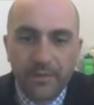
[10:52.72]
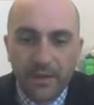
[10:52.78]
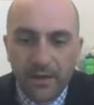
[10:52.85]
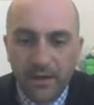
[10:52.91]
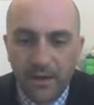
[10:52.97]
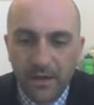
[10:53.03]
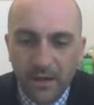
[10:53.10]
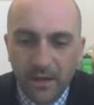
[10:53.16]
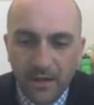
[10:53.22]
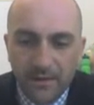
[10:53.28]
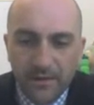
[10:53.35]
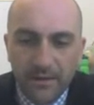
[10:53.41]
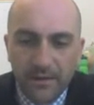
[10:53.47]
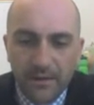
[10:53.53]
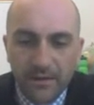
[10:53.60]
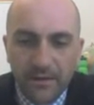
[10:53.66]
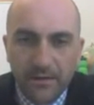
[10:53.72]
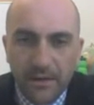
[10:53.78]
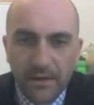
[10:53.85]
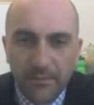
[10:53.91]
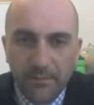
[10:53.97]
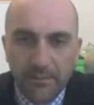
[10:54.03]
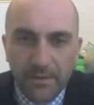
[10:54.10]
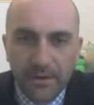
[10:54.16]
called
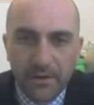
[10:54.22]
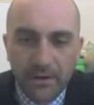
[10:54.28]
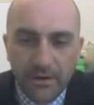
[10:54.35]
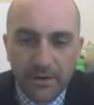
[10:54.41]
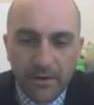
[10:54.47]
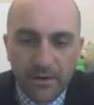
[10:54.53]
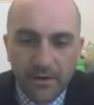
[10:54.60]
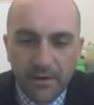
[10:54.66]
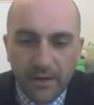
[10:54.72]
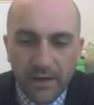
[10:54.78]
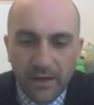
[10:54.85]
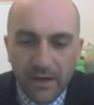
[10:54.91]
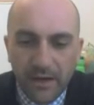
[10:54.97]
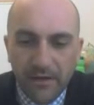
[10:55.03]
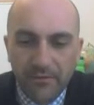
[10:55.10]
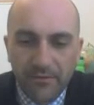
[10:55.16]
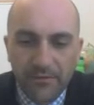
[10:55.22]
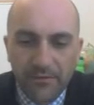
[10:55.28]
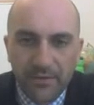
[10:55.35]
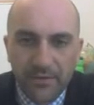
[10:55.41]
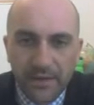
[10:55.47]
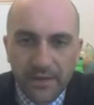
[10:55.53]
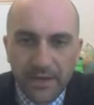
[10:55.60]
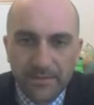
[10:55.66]
number of
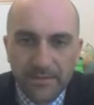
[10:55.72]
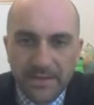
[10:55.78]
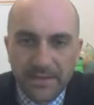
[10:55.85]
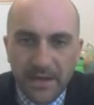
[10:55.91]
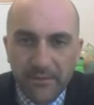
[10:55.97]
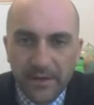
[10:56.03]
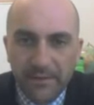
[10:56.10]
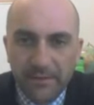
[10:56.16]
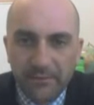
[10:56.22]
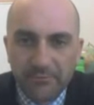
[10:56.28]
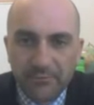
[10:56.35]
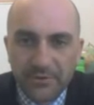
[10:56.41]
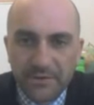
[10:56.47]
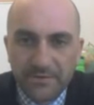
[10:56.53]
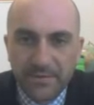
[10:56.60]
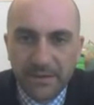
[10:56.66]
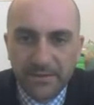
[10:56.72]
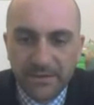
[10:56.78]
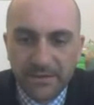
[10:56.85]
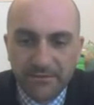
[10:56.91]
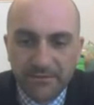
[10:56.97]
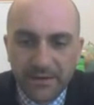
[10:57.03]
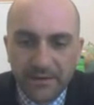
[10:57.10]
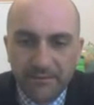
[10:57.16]
flips. That way we'll just be able
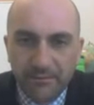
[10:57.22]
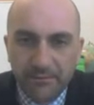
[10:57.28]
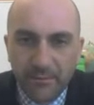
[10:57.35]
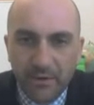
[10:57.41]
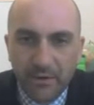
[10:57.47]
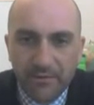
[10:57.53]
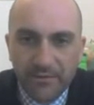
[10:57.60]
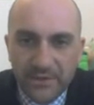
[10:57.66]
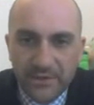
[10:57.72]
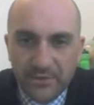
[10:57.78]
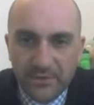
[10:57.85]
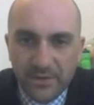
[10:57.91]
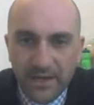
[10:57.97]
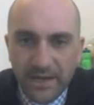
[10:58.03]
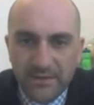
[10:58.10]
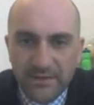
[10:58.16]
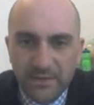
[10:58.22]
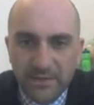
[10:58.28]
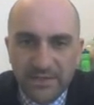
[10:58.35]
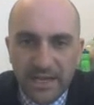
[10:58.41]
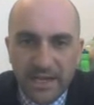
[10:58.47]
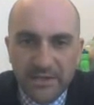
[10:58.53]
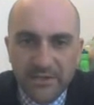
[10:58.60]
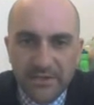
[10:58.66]
to more visualize
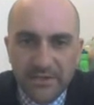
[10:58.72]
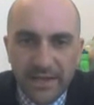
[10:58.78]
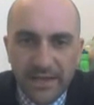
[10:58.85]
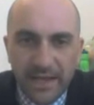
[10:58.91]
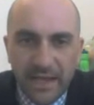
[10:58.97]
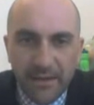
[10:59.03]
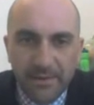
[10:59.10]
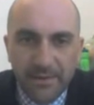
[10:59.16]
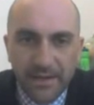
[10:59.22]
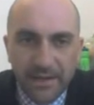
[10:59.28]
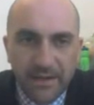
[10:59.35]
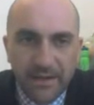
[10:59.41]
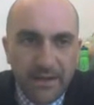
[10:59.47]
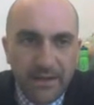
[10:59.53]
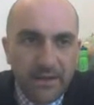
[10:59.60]
what's actually happening.